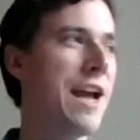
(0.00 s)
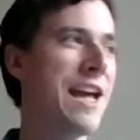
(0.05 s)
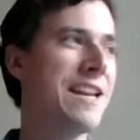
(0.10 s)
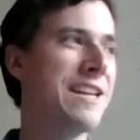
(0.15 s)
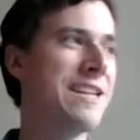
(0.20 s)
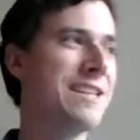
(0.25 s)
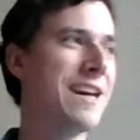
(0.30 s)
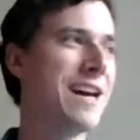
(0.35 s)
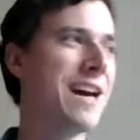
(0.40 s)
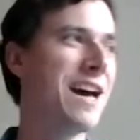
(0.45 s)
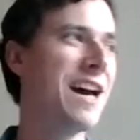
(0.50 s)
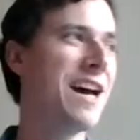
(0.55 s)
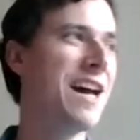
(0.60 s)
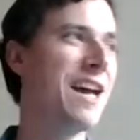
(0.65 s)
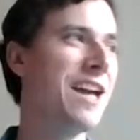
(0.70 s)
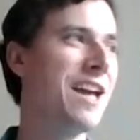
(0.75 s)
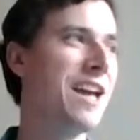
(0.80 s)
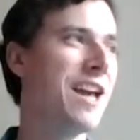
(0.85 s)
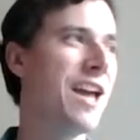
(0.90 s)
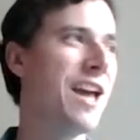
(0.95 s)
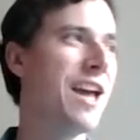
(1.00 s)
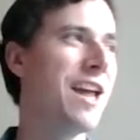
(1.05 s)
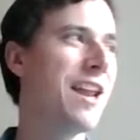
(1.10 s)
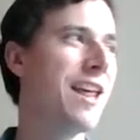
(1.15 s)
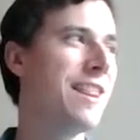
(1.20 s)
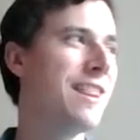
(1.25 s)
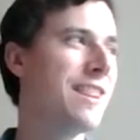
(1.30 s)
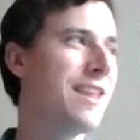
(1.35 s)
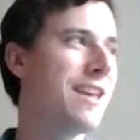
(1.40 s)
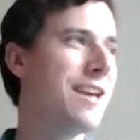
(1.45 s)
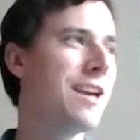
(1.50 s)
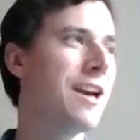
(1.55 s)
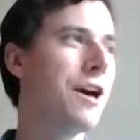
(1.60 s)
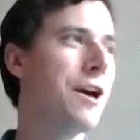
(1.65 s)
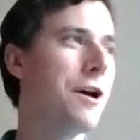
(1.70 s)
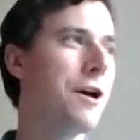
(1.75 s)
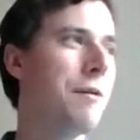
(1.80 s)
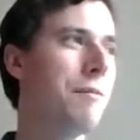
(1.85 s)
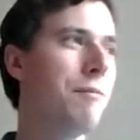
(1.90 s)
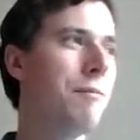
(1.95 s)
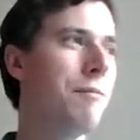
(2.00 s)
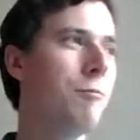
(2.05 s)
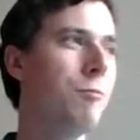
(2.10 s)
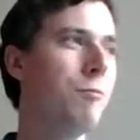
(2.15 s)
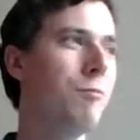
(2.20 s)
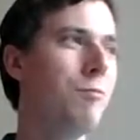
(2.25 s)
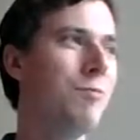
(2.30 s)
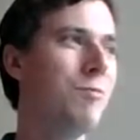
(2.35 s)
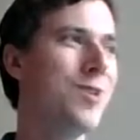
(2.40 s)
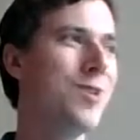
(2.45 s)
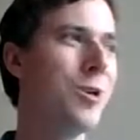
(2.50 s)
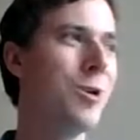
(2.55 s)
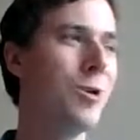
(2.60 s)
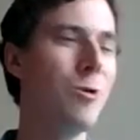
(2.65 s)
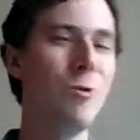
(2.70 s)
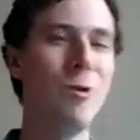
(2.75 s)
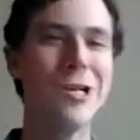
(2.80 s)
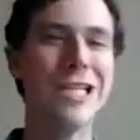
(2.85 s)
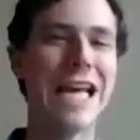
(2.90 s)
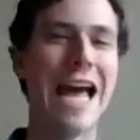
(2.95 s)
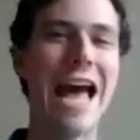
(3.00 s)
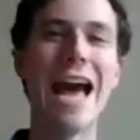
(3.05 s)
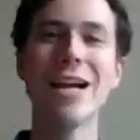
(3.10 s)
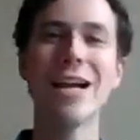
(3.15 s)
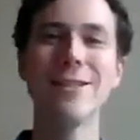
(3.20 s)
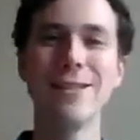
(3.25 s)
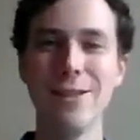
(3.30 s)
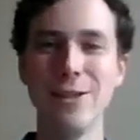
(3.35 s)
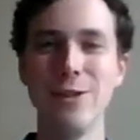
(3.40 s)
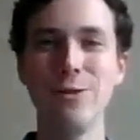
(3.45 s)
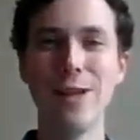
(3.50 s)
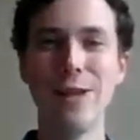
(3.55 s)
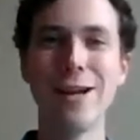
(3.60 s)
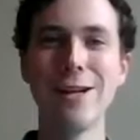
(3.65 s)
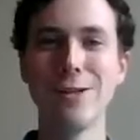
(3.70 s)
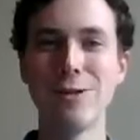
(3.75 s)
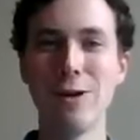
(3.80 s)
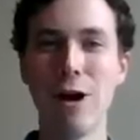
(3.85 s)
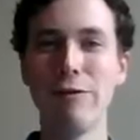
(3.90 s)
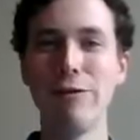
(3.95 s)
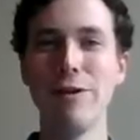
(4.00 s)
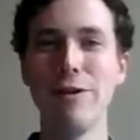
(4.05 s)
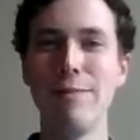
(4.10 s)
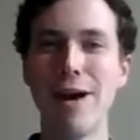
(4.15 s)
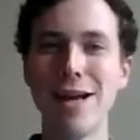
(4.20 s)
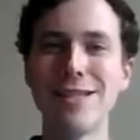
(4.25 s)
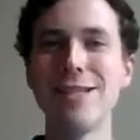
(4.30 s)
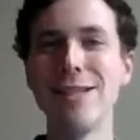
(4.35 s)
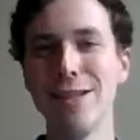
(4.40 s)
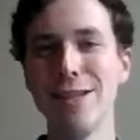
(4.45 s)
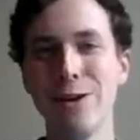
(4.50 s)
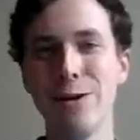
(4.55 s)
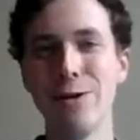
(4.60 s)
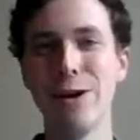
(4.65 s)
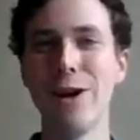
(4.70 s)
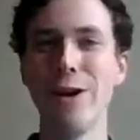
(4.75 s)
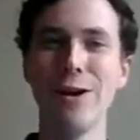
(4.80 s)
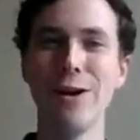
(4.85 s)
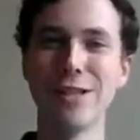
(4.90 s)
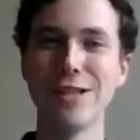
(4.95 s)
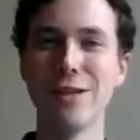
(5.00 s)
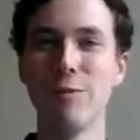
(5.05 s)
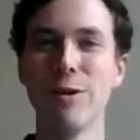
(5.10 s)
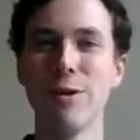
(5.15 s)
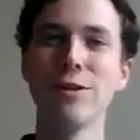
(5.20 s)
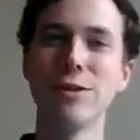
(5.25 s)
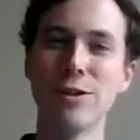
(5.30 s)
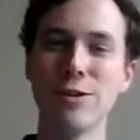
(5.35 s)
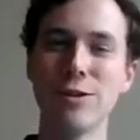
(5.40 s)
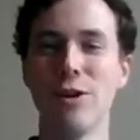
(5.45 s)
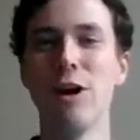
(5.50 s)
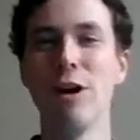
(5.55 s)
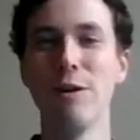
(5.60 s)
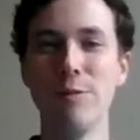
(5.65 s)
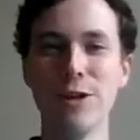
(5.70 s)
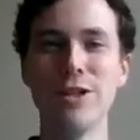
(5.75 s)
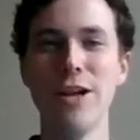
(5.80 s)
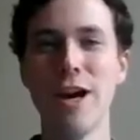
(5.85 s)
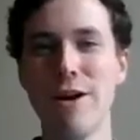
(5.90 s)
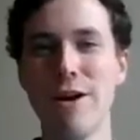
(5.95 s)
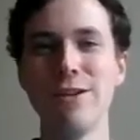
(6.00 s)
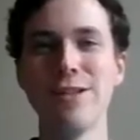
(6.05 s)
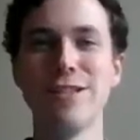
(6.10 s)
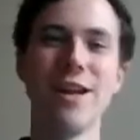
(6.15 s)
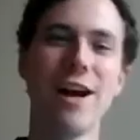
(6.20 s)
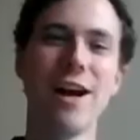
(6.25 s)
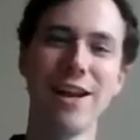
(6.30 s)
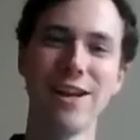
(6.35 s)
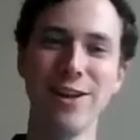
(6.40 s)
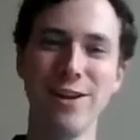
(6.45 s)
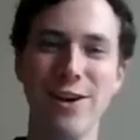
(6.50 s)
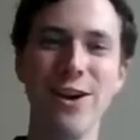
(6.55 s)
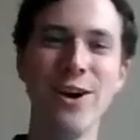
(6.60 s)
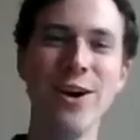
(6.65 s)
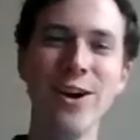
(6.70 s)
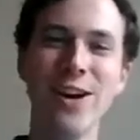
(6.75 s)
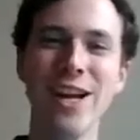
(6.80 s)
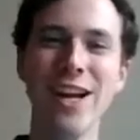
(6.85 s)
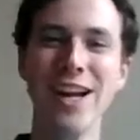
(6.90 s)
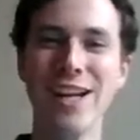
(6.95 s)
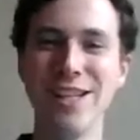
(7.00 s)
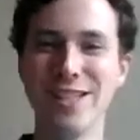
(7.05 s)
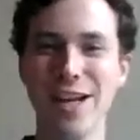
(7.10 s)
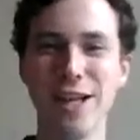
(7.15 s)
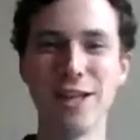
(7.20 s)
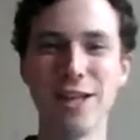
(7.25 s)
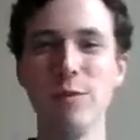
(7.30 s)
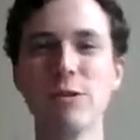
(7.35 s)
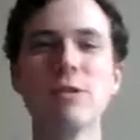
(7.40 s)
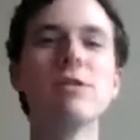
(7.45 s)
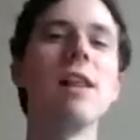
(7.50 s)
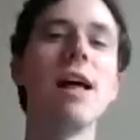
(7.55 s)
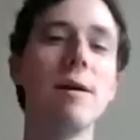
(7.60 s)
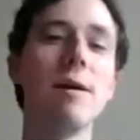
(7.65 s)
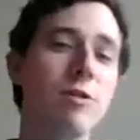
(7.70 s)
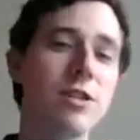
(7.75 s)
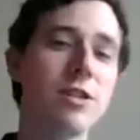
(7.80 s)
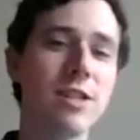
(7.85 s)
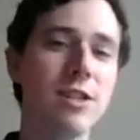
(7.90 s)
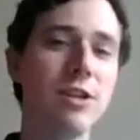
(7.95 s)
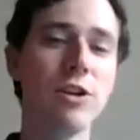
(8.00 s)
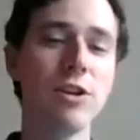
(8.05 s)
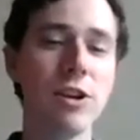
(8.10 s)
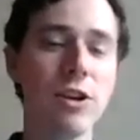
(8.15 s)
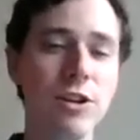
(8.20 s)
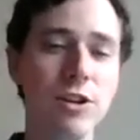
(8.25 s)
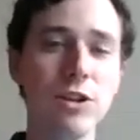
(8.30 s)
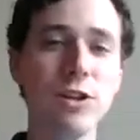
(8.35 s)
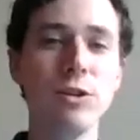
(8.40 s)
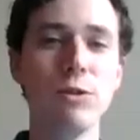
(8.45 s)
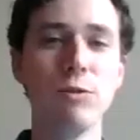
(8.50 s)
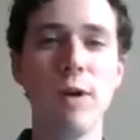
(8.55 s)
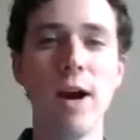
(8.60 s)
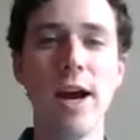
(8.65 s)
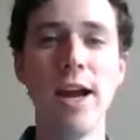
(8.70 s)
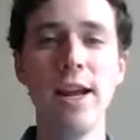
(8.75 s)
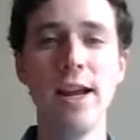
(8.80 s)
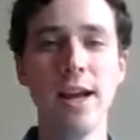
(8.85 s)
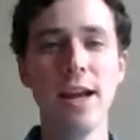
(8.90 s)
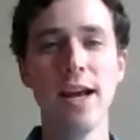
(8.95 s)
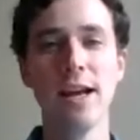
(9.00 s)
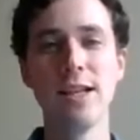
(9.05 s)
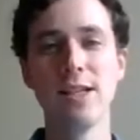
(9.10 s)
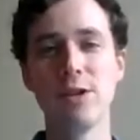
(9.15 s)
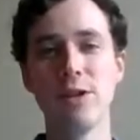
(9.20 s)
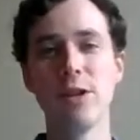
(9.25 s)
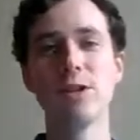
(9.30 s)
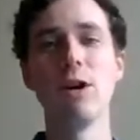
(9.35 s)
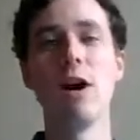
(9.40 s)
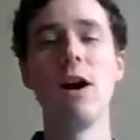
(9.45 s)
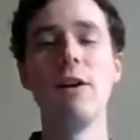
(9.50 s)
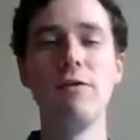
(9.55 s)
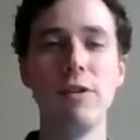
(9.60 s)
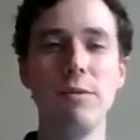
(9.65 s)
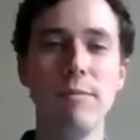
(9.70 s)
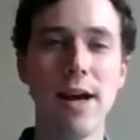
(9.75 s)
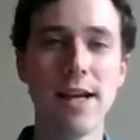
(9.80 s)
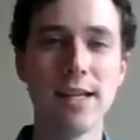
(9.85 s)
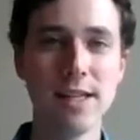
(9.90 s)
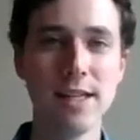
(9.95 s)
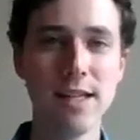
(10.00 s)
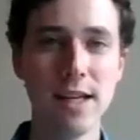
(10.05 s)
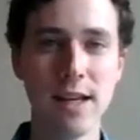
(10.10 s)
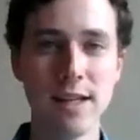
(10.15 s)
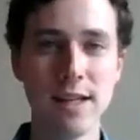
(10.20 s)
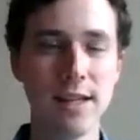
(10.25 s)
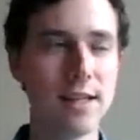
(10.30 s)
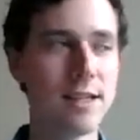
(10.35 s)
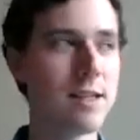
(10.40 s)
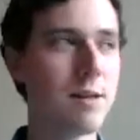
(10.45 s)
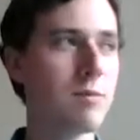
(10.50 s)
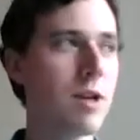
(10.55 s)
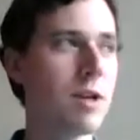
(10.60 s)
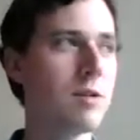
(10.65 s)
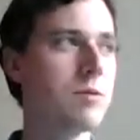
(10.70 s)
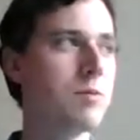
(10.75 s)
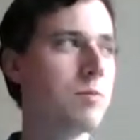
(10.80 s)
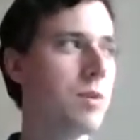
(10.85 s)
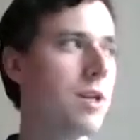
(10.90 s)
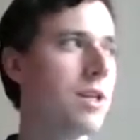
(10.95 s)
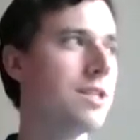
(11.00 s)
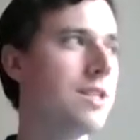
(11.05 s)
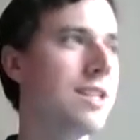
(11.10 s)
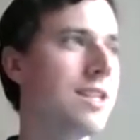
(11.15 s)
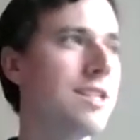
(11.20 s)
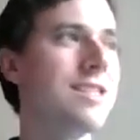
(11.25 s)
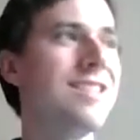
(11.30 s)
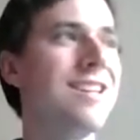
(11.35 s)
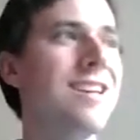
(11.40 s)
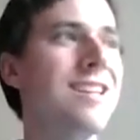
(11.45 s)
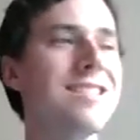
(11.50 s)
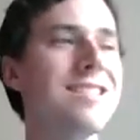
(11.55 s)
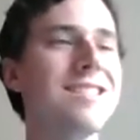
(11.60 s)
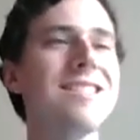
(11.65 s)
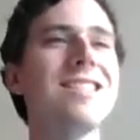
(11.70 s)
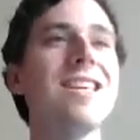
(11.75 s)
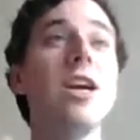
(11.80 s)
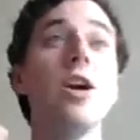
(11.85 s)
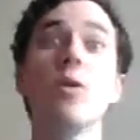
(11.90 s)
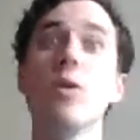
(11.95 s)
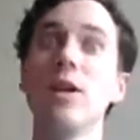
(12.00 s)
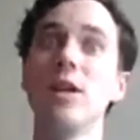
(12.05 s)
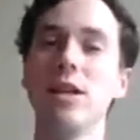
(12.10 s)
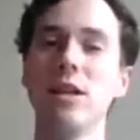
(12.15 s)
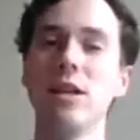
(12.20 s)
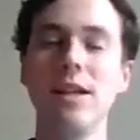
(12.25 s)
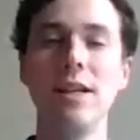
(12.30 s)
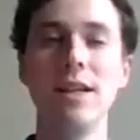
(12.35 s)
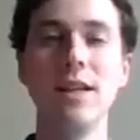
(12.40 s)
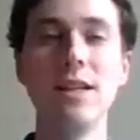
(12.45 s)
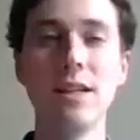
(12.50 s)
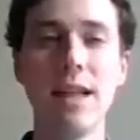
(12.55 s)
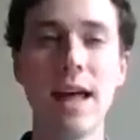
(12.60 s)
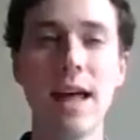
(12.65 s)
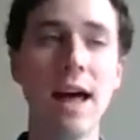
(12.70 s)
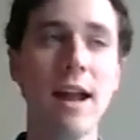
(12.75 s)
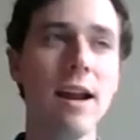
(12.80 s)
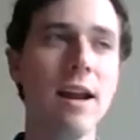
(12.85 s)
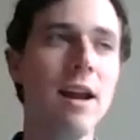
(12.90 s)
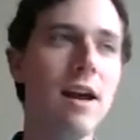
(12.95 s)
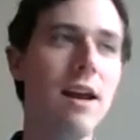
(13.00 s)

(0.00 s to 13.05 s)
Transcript: And I think, to actually do that, it's often messy. Carrying someone else's garbage out is not, is not the most glamorous thing you're going to do, right? And so it's often messy, and I think sometimes it's scary to lean into that.